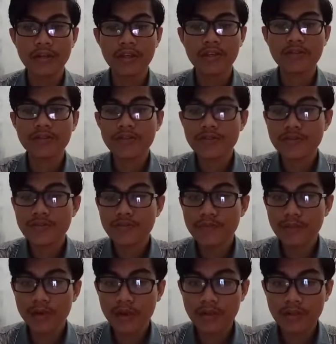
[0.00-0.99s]
in this
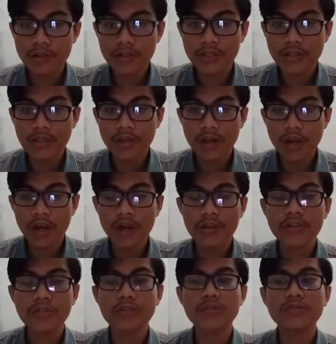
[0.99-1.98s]
park
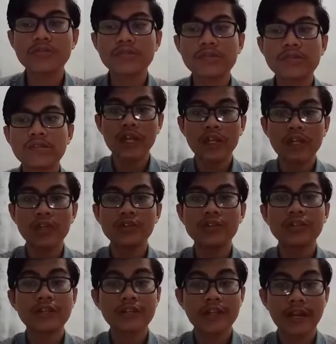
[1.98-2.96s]
Arthur
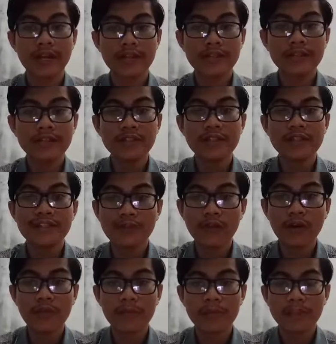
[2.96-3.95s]
looked again the
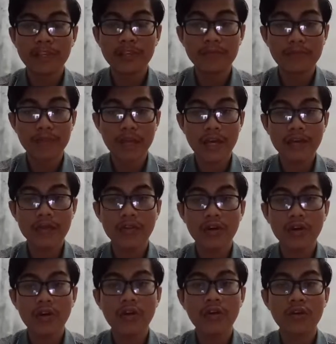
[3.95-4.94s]
woman in black,
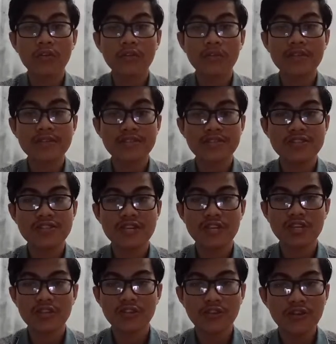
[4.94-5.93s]
or Mrs.
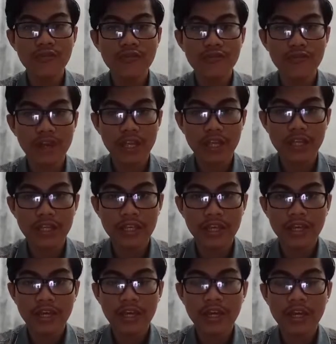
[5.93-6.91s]
Janet Humphrey,
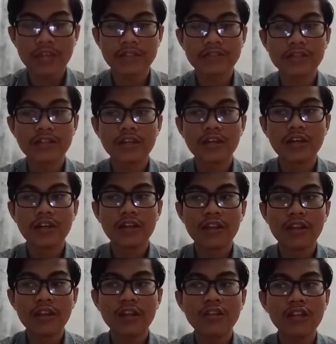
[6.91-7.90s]
and
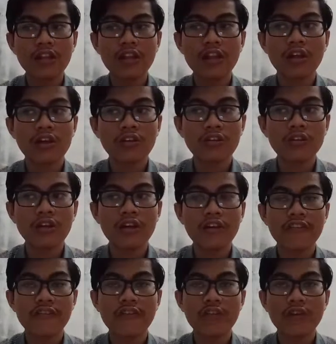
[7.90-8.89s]
not long
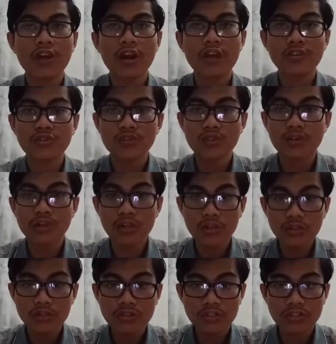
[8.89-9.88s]
after Arthur
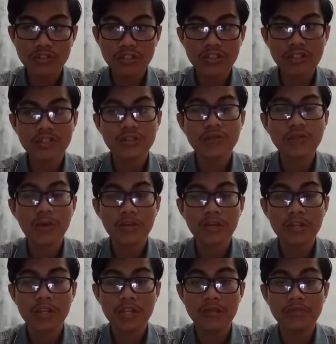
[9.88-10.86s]
looked the
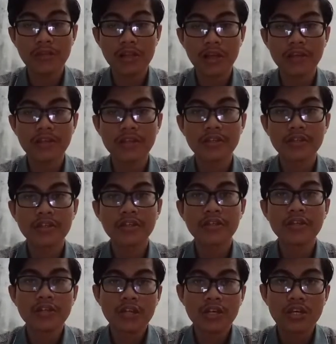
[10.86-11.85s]
woman in black,
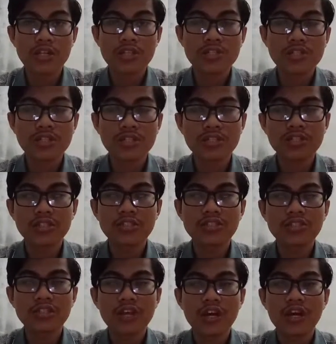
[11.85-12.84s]
his
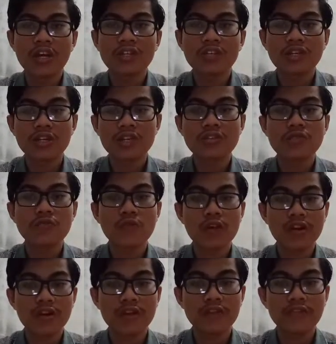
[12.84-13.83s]
children and his
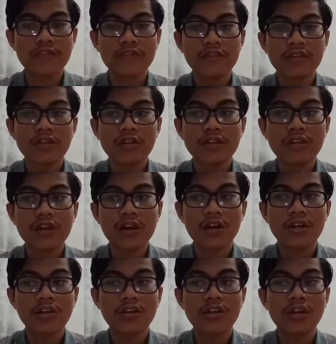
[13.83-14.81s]
wife
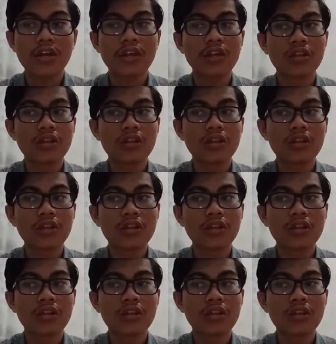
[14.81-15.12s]
died